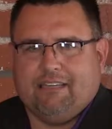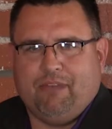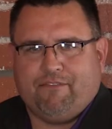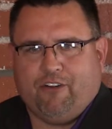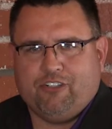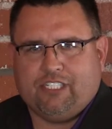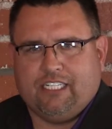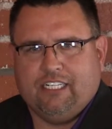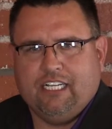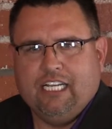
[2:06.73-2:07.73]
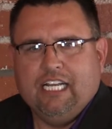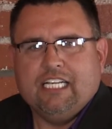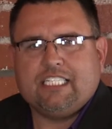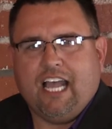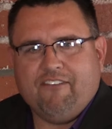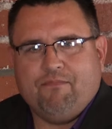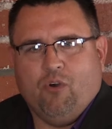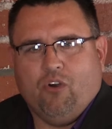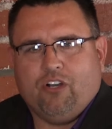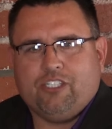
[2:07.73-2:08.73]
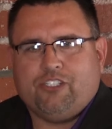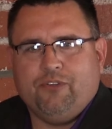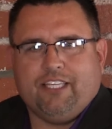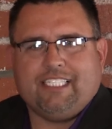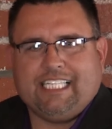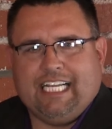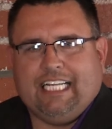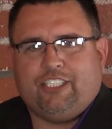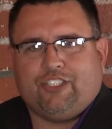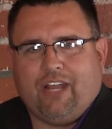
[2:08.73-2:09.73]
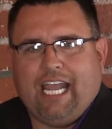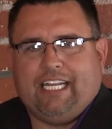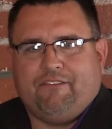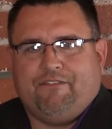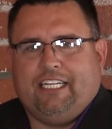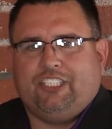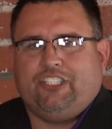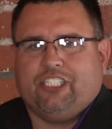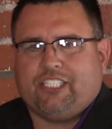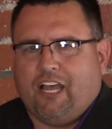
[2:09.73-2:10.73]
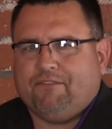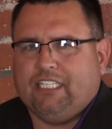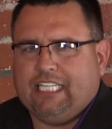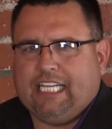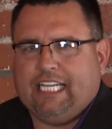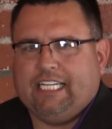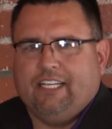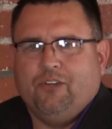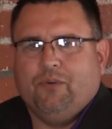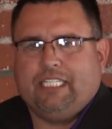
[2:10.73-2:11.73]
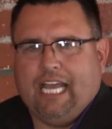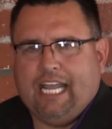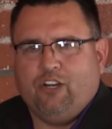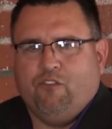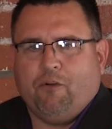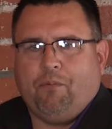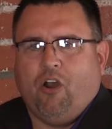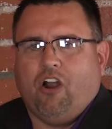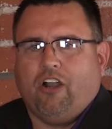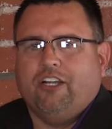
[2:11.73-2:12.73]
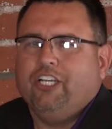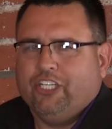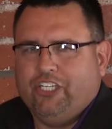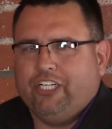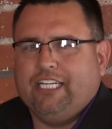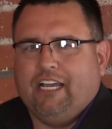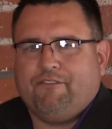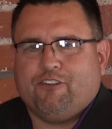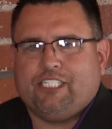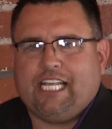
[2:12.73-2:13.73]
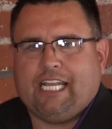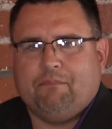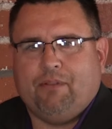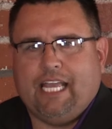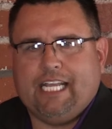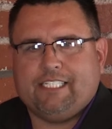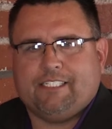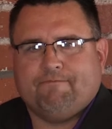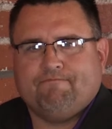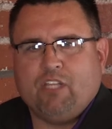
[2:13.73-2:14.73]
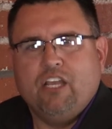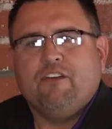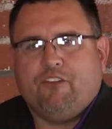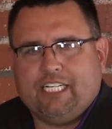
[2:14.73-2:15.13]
in McPherson, sophomore Suthasini Strident finished just off the lead with 9 over par, good enough for 2nd place. For